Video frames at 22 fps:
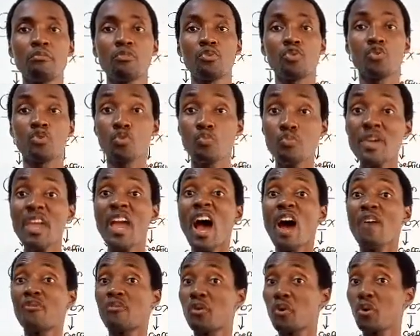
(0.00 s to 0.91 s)
you may
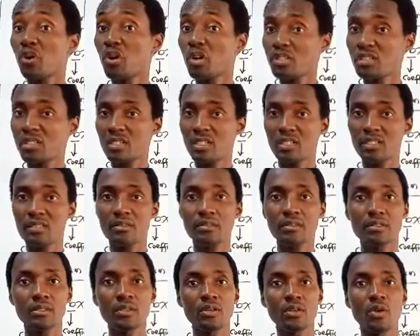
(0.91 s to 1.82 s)
have forgotten,
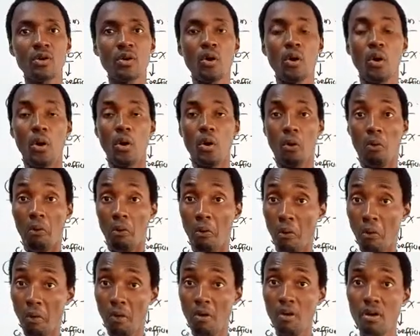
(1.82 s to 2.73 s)

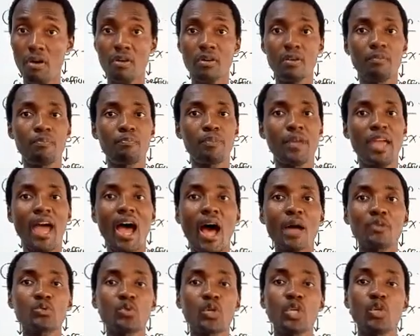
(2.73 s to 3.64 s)
or
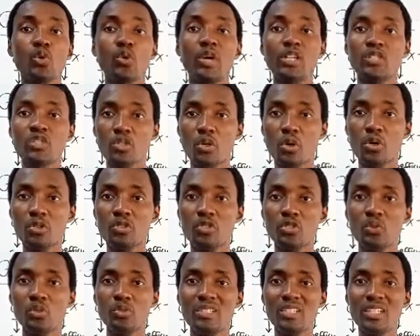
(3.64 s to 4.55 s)
perhaps when you were
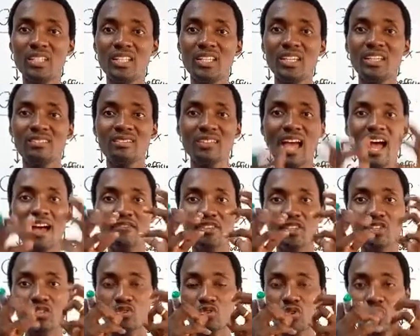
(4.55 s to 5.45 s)
taught, you didn't have a
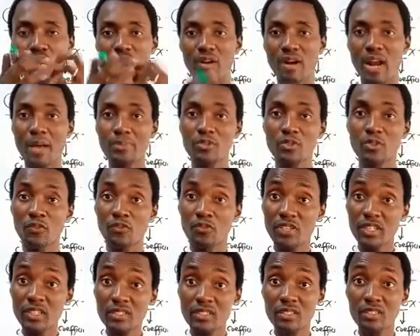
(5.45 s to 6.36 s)
strong grasp of
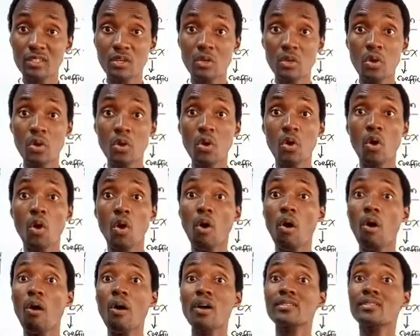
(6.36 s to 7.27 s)
it.
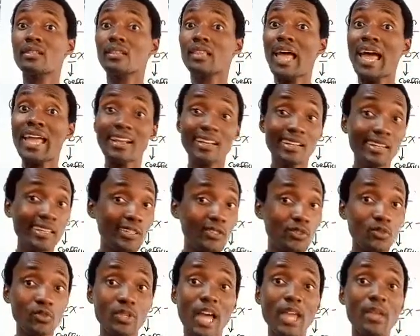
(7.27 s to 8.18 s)
Or it's likely
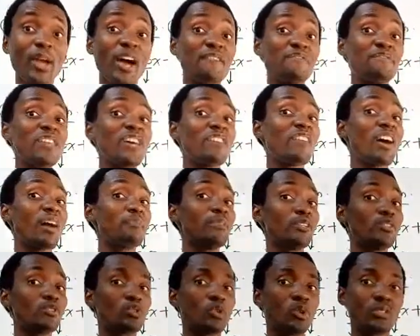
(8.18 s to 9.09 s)
too that you have never
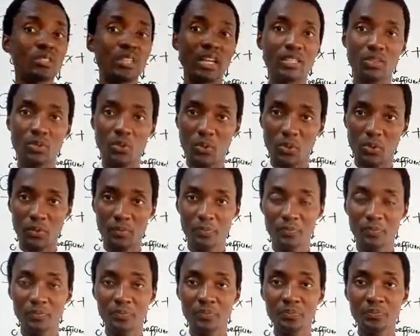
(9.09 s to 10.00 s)
been taught at all.
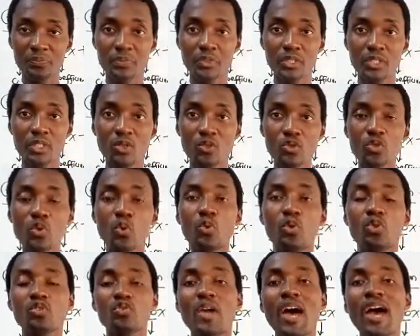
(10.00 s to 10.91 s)
So
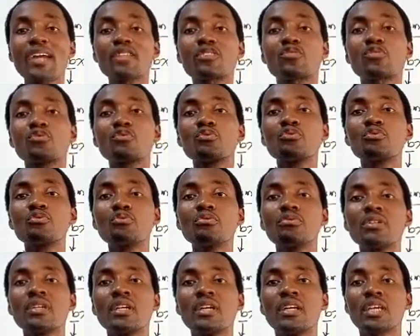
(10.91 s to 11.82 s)
we'll try
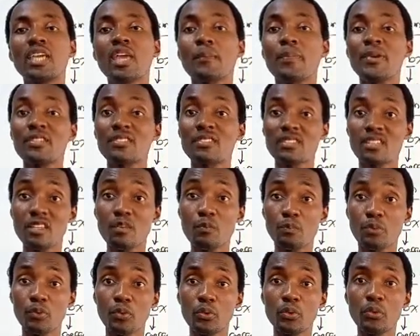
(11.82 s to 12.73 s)
to keep it
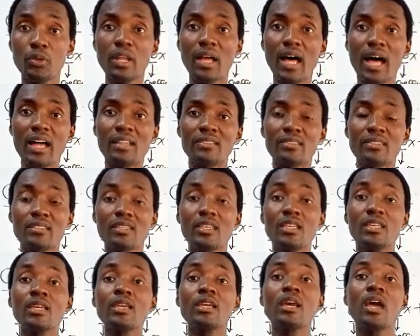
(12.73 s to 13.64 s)
simple and
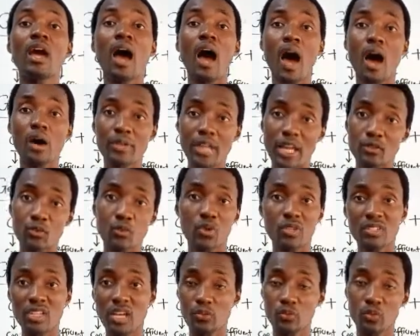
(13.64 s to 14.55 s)
see how that
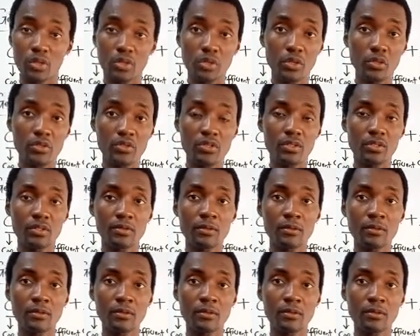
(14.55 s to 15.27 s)
works out with us.